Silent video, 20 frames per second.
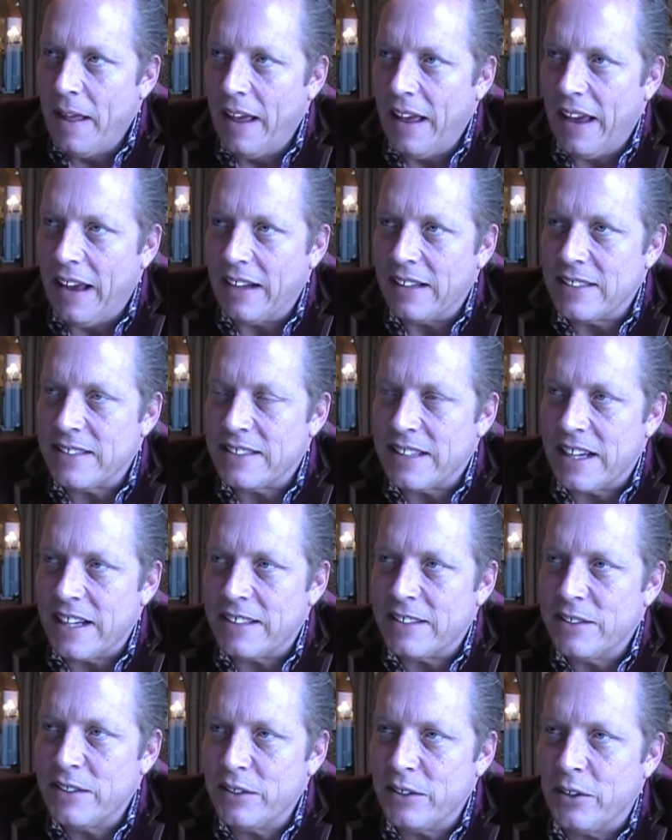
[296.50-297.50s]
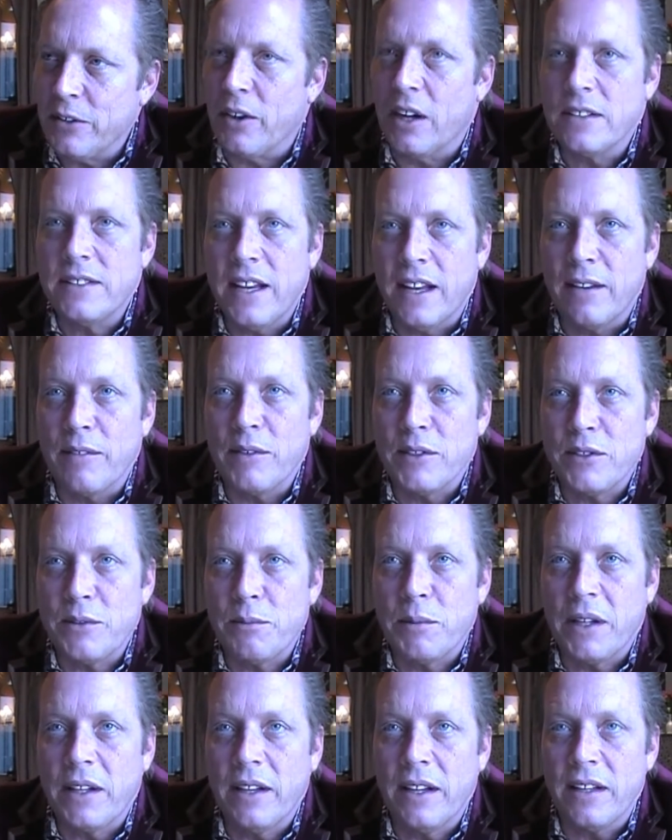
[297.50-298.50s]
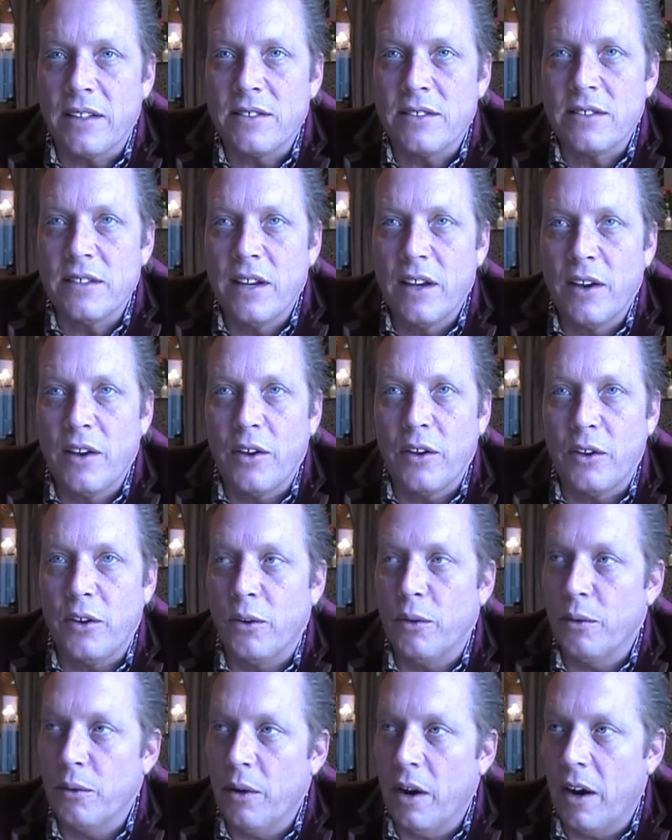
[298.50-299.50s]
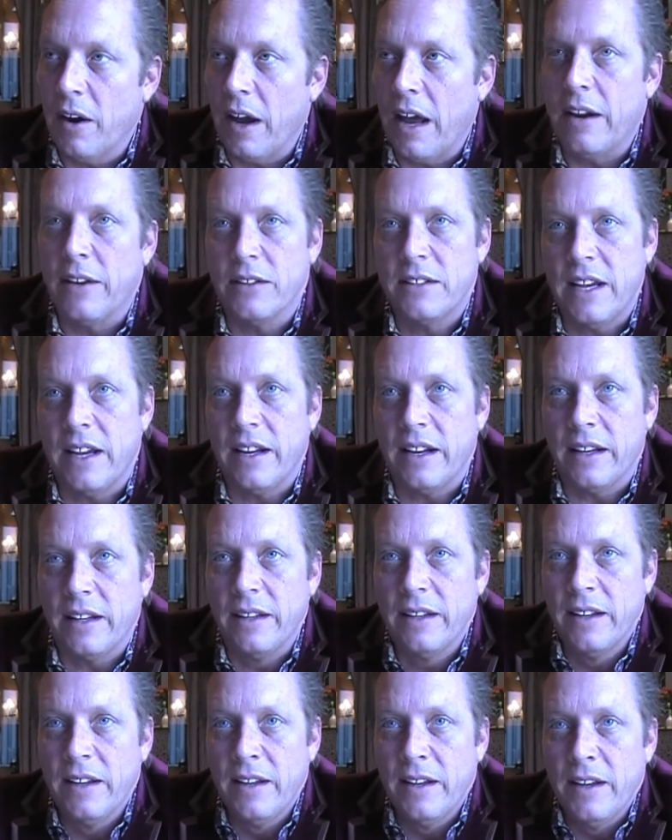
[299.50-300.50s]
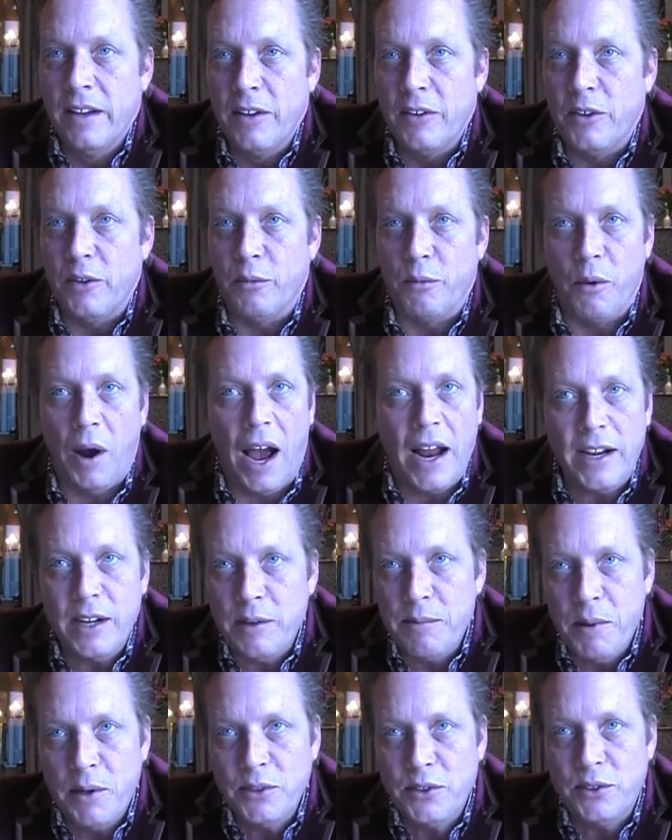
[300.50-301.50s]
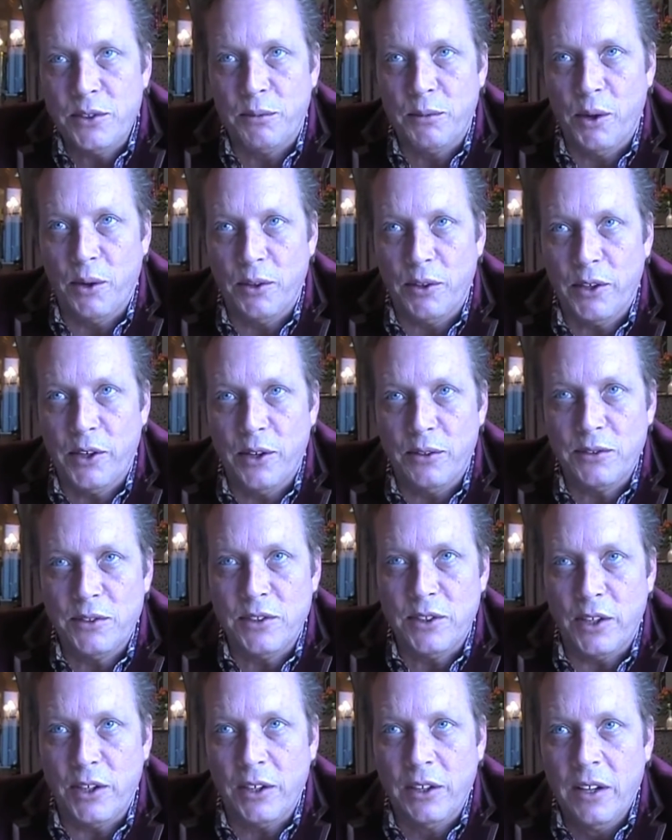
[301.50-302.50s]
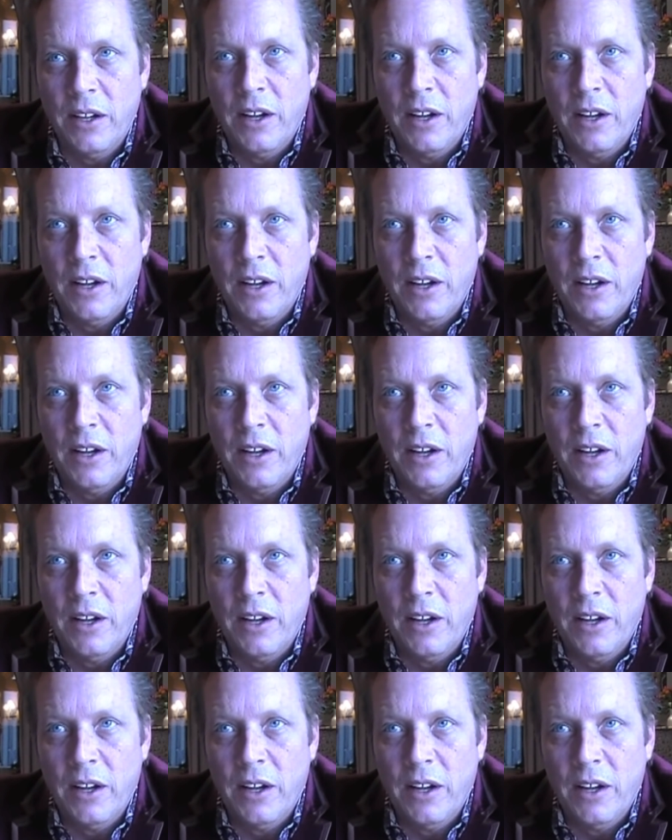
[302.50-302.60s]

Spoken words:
And he said, you're on television because you are entertaining. You ride an emotional roller coaster.